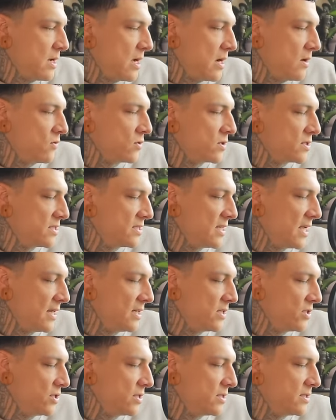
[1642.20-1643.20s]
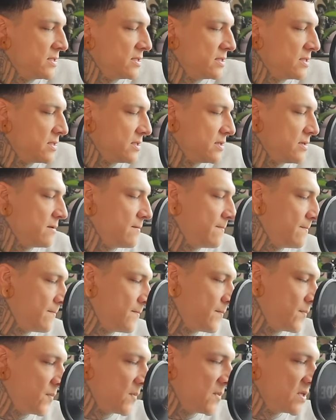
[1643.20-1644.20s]
our sages?
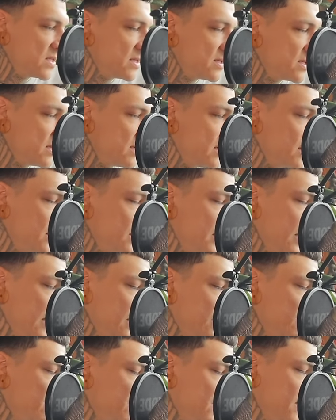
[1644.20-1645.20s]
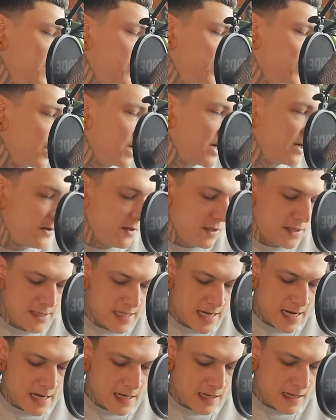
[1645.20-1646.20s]
This is an Elena Fairchild
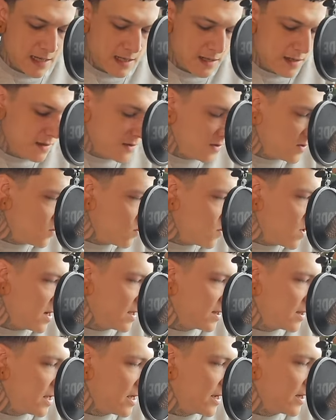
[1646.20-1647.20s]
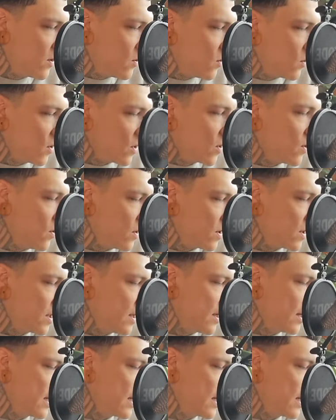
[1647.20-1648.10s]
deck, the white light oracle deck